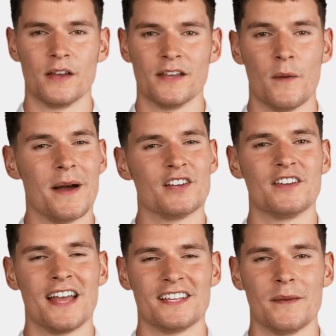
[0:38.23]
Now picture
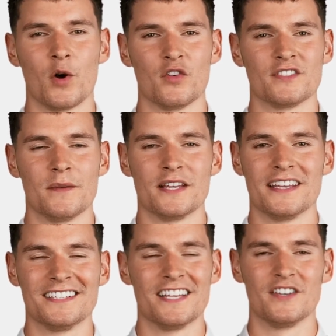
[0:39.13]
that same concept in
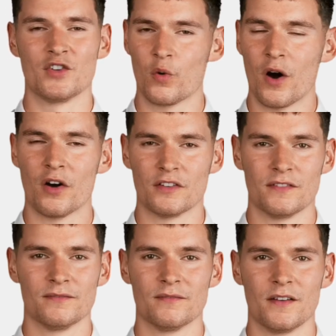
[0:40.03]
the digital world.
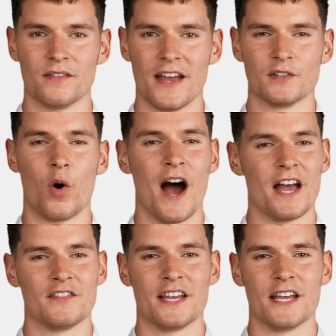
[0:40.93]
That's what
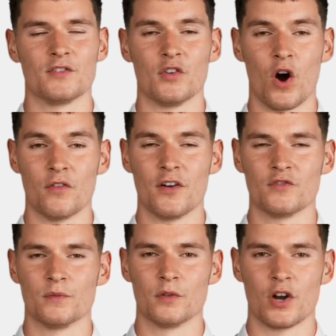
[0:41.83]
NFTs or
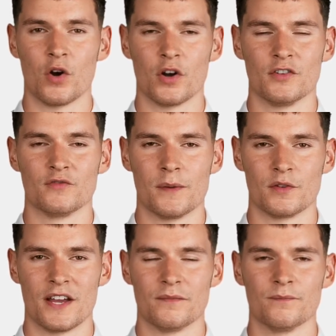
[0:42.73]
non-fungible tokens
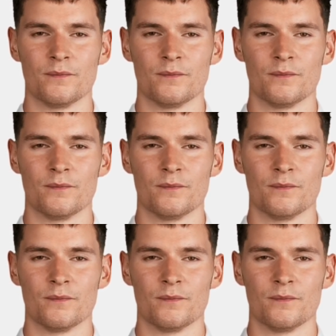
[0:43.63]
represent.